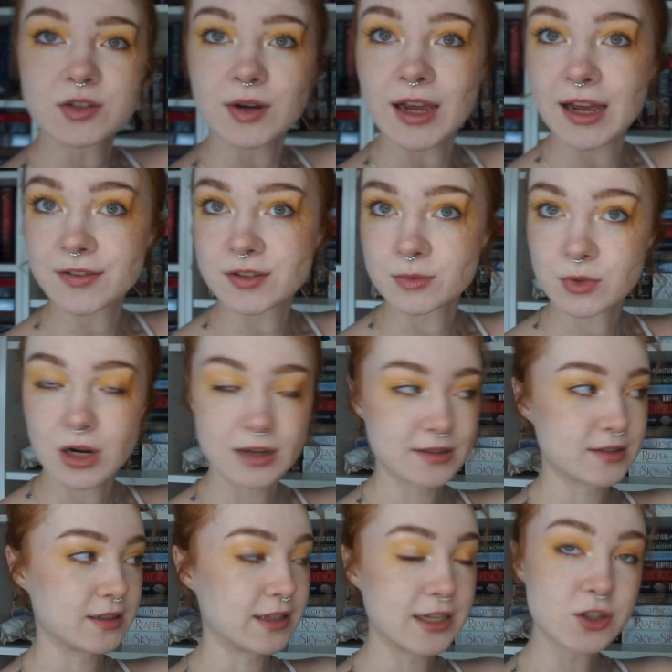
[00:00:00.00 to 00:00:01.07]
I have some
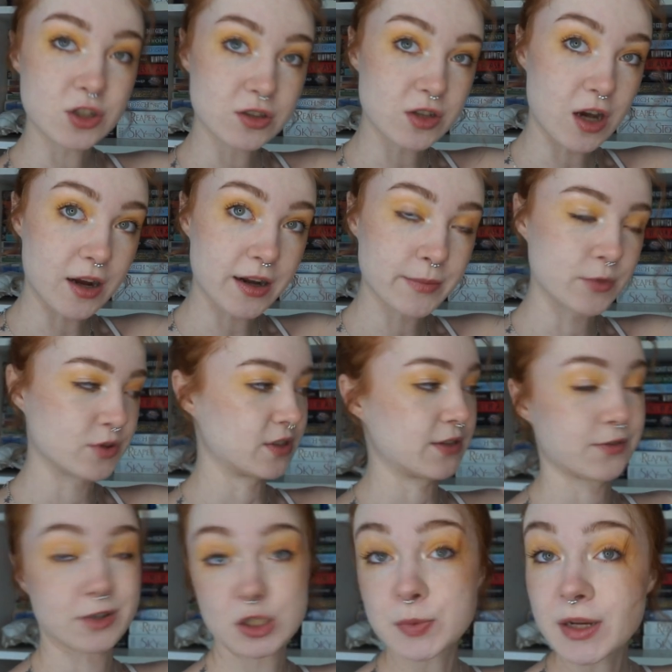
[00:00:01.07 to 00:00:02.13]
constellations on it, mostly
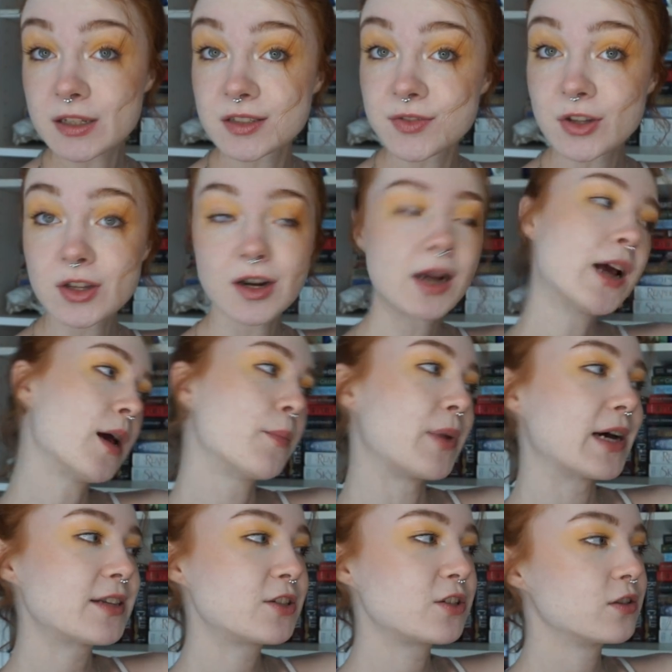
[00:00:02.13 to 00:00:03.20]
for space filler,
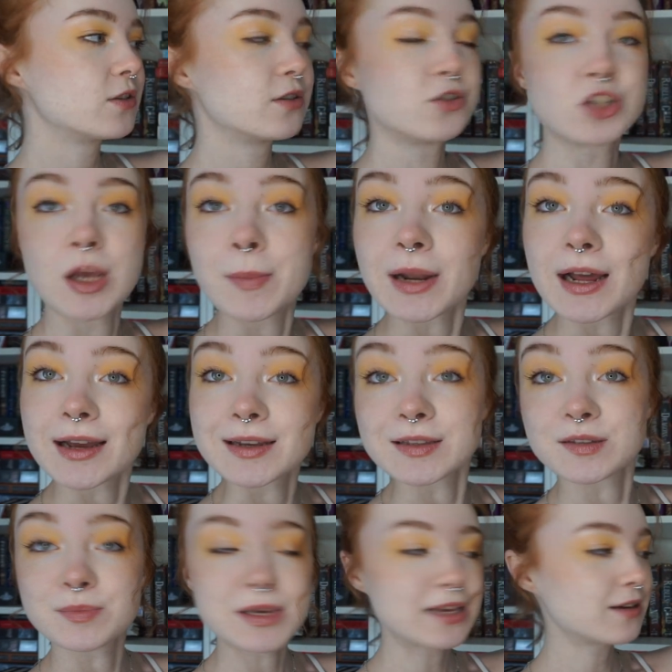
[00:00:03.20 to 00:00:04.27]
but Gemini
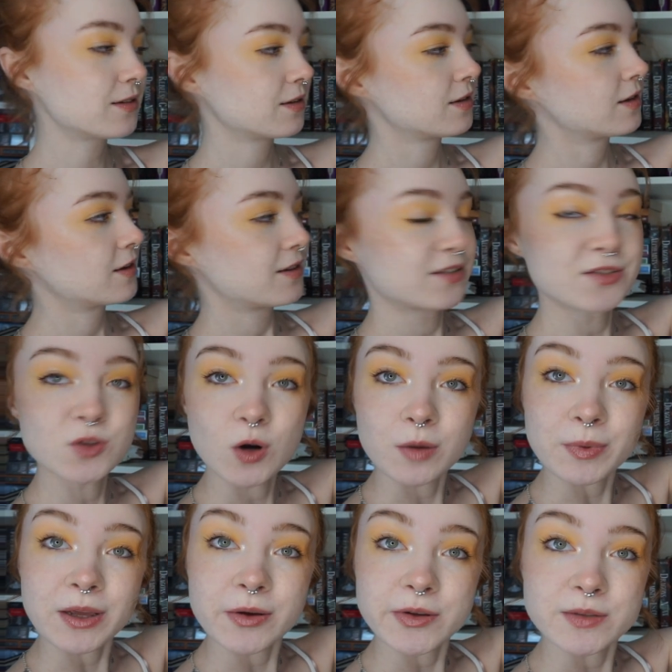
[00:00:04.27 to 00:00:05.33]
is me,
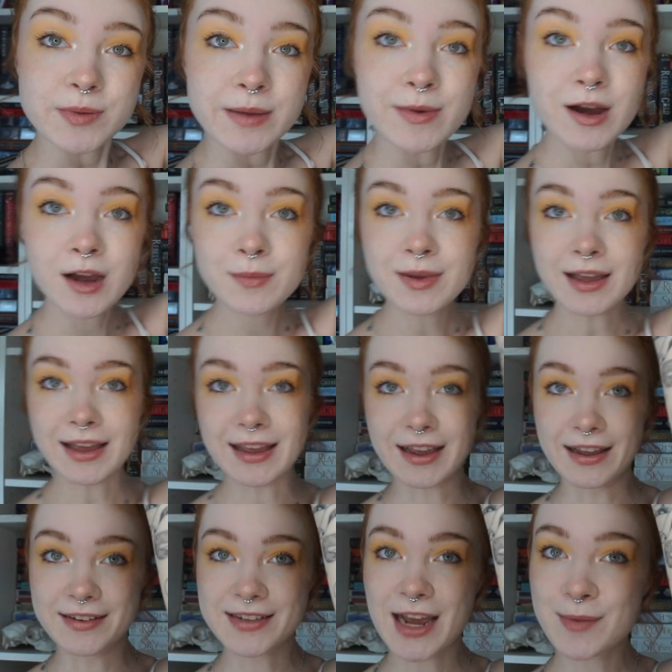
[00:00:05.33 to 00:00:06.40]
Scorpio is my mom,
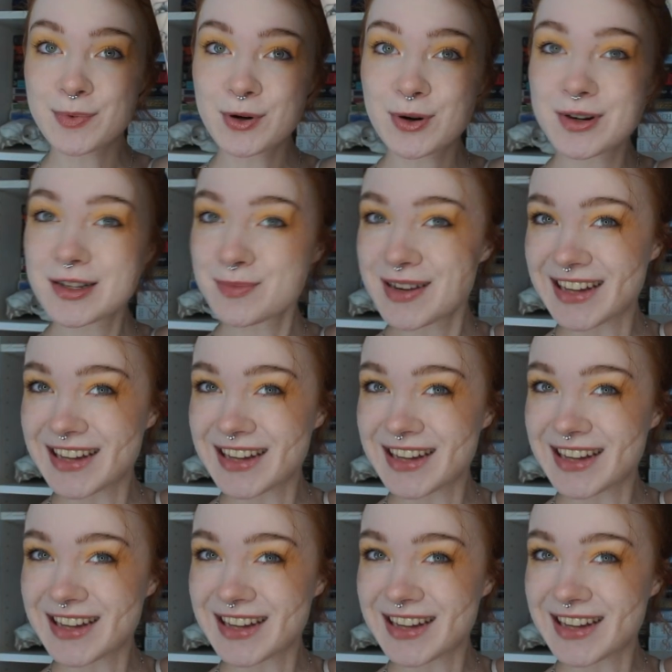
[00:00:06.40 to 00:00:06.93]
and Capricorn is my